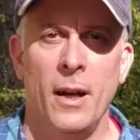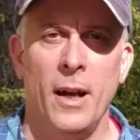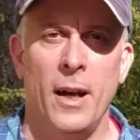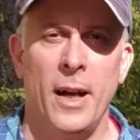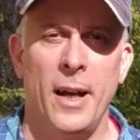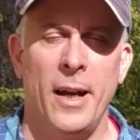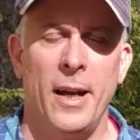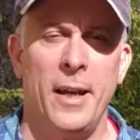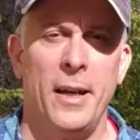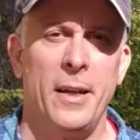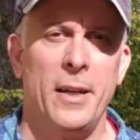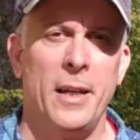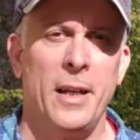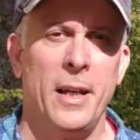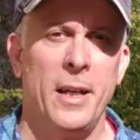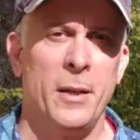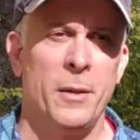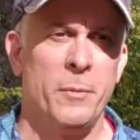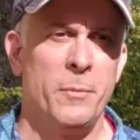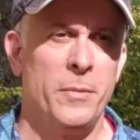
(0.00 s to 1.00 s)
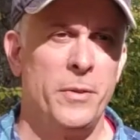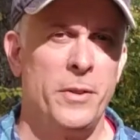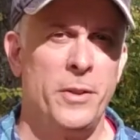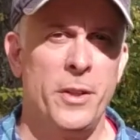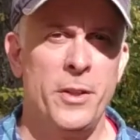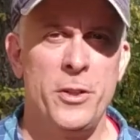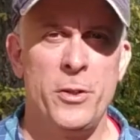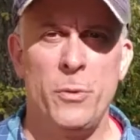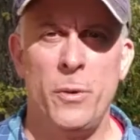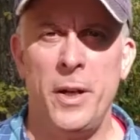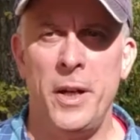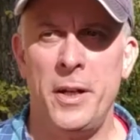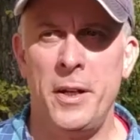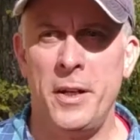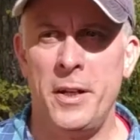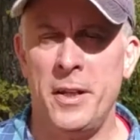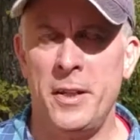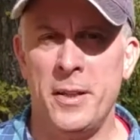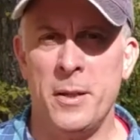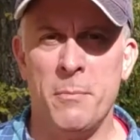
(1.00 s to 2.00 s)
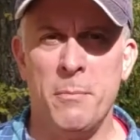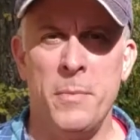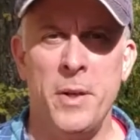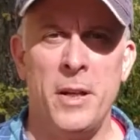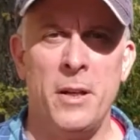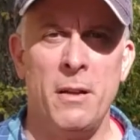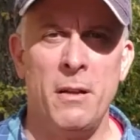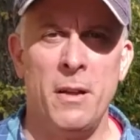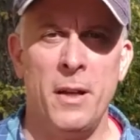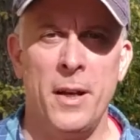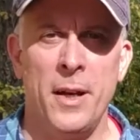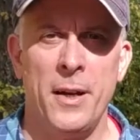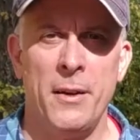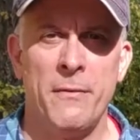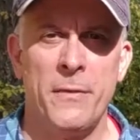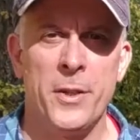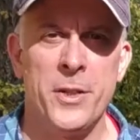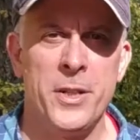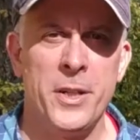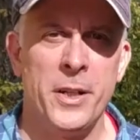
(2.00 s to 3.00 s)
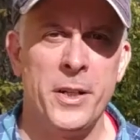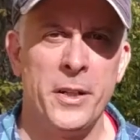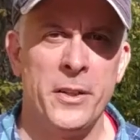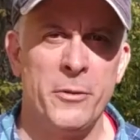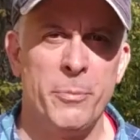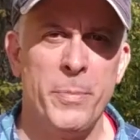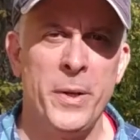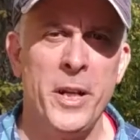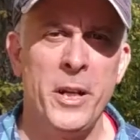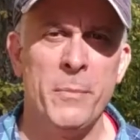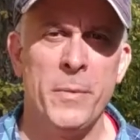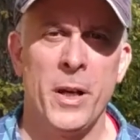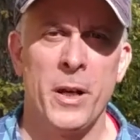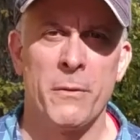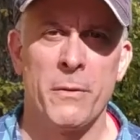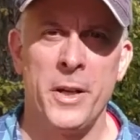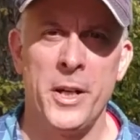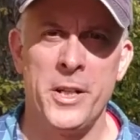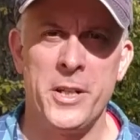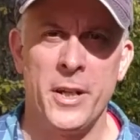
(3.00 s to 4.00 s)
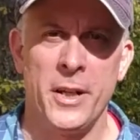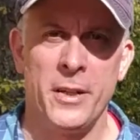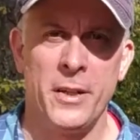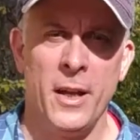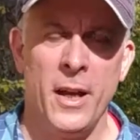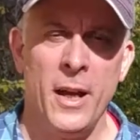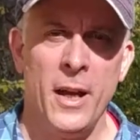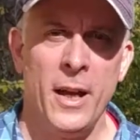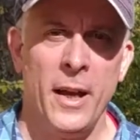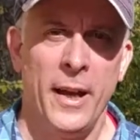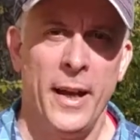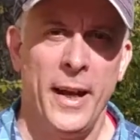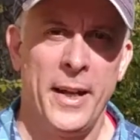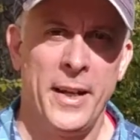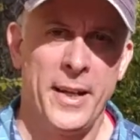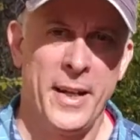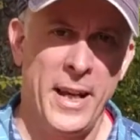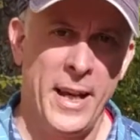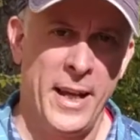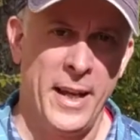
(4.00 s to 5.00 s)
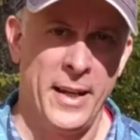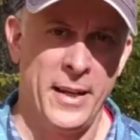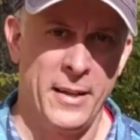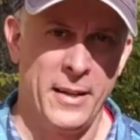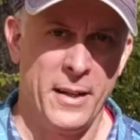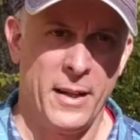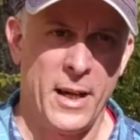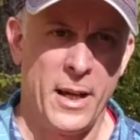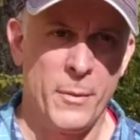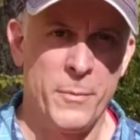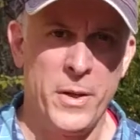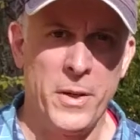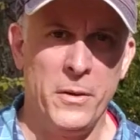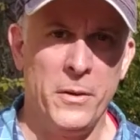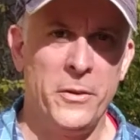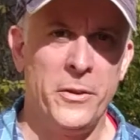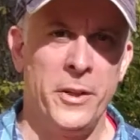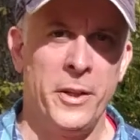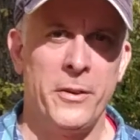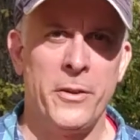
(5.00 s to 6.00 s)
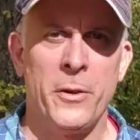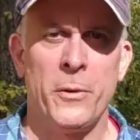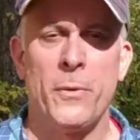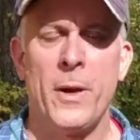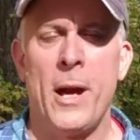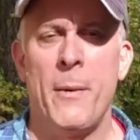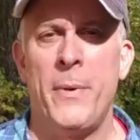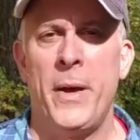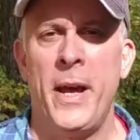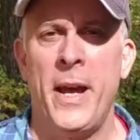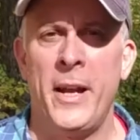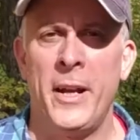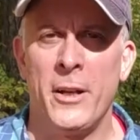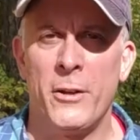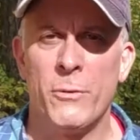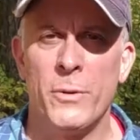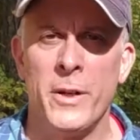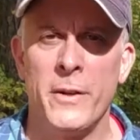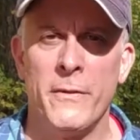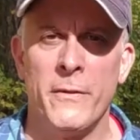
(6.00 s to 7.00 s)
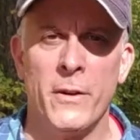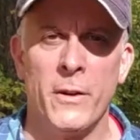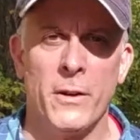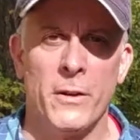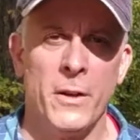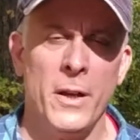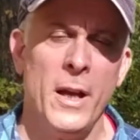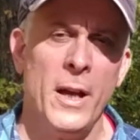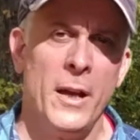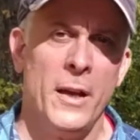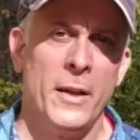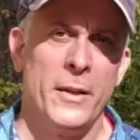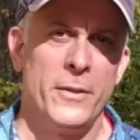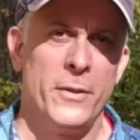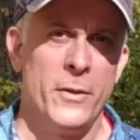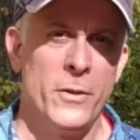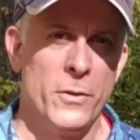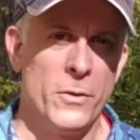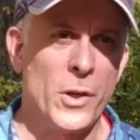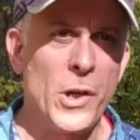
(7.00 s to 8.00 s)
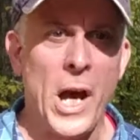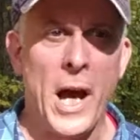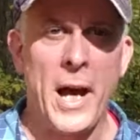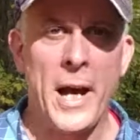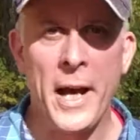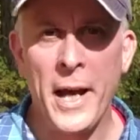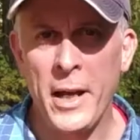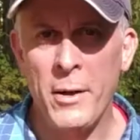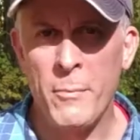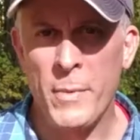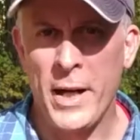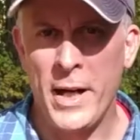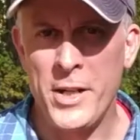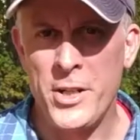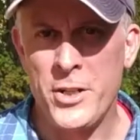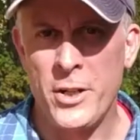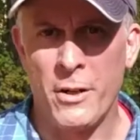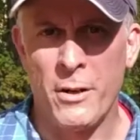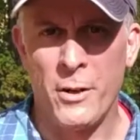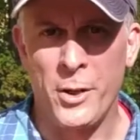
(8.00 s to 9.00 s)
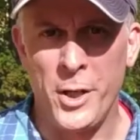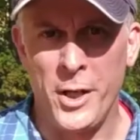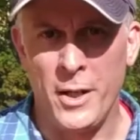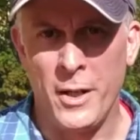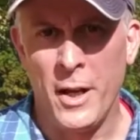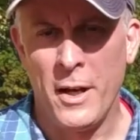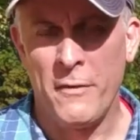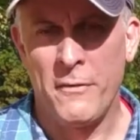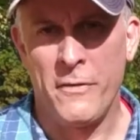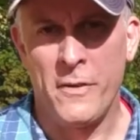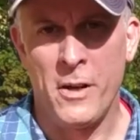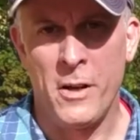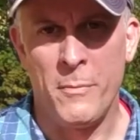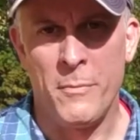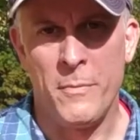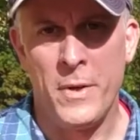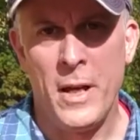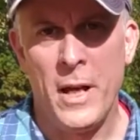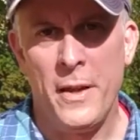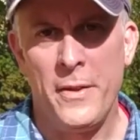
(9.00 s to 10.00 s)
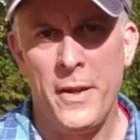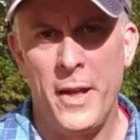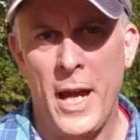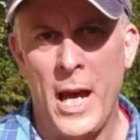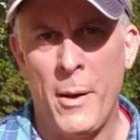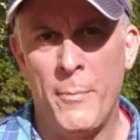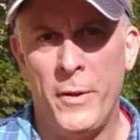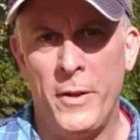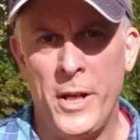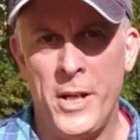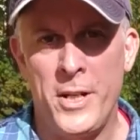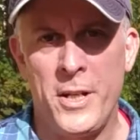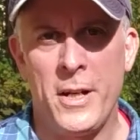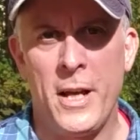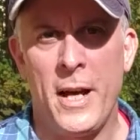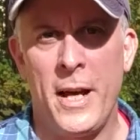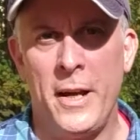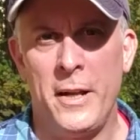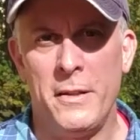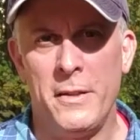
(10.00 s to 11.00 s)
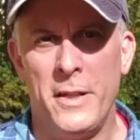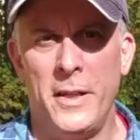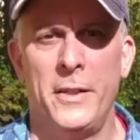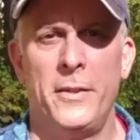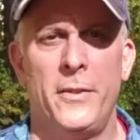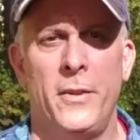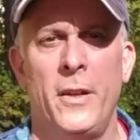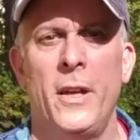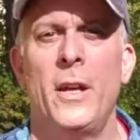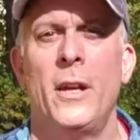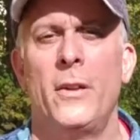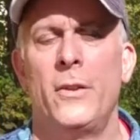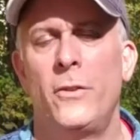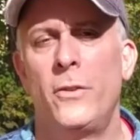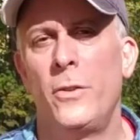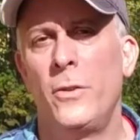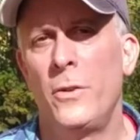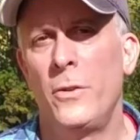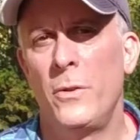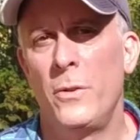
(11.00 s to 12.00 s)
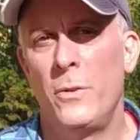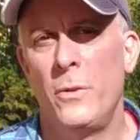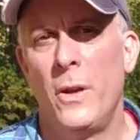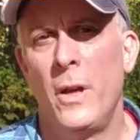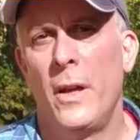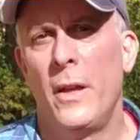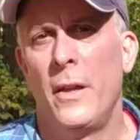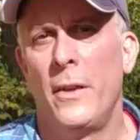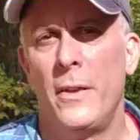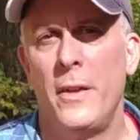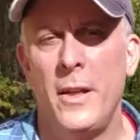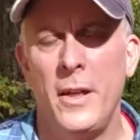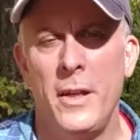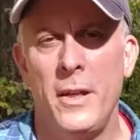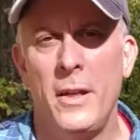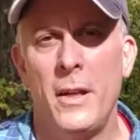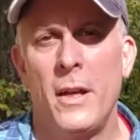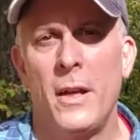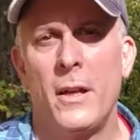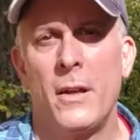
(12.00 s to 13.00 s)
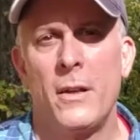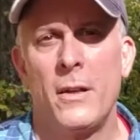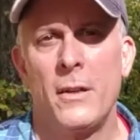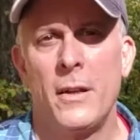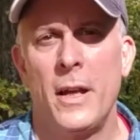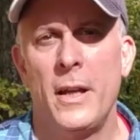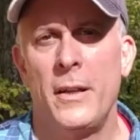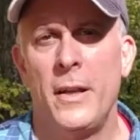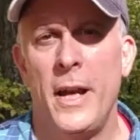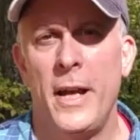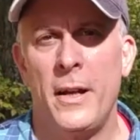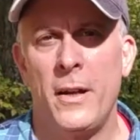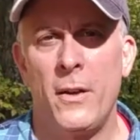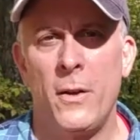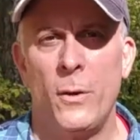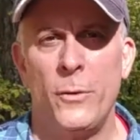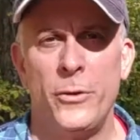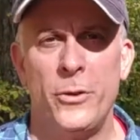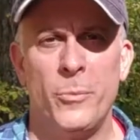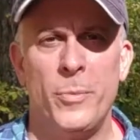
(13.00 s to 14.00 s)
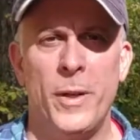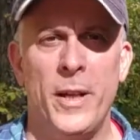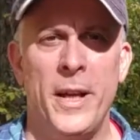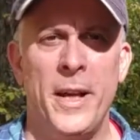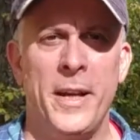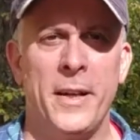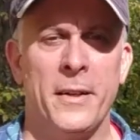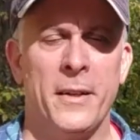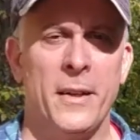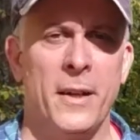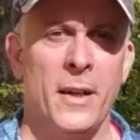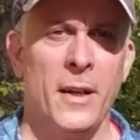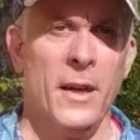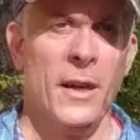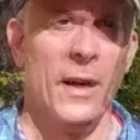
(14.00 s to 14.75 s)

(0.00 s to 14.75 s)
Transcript: I am situated in the middle of Virginia's Piedmont region, and again, I'm using the Rappahannock River to guide my journey from the Appalachian Highlands to the Atlantic coastal plain.